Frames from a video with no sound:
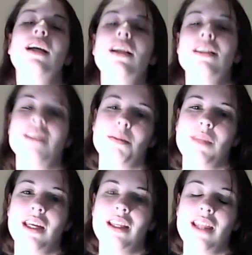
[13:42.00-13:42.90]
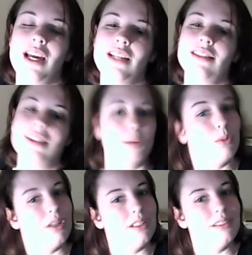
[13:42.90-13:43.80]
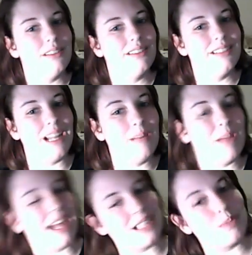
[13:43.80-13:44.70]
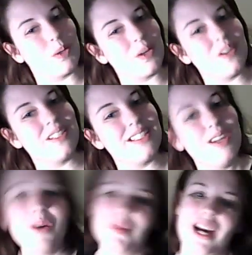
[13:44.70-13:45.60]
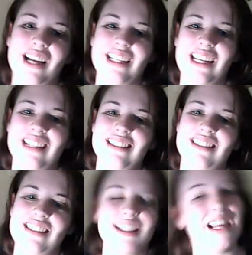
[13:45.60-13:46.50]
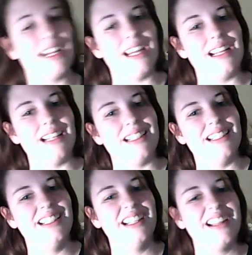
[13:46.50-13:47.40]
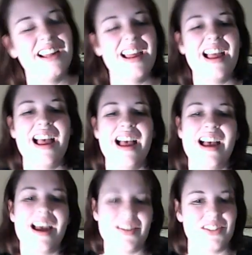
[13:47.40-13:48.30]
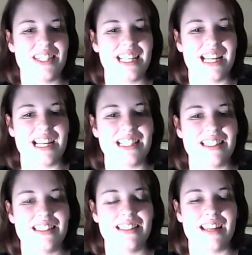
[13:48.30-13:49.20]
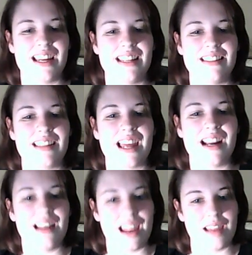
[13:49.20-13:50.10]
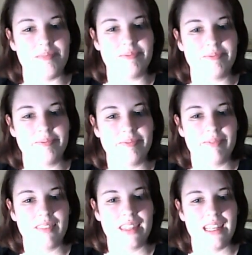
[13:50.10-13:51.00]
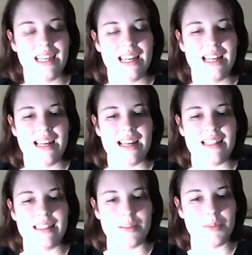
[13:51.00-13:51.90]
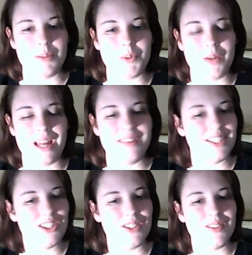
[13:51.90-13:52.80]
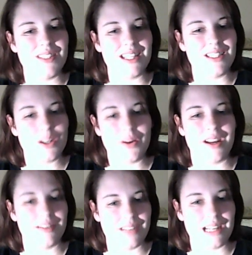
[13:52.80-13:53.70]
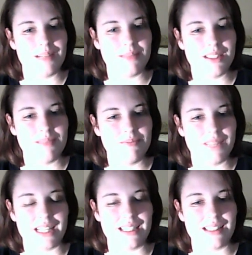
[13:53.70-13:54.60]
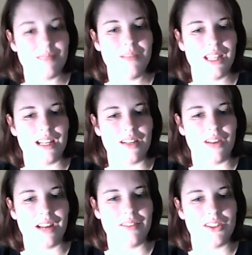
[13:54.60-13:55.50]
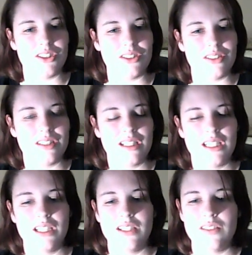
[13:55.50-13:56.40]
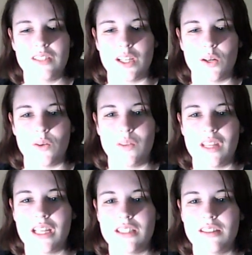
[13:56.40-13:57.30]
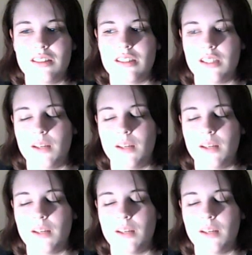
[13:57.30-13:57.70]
something that someone named Asperger's knew about and studied and everything else. It's got a name. Some people have issues that don't have names, but that doesn't mean they don't have issues. So that's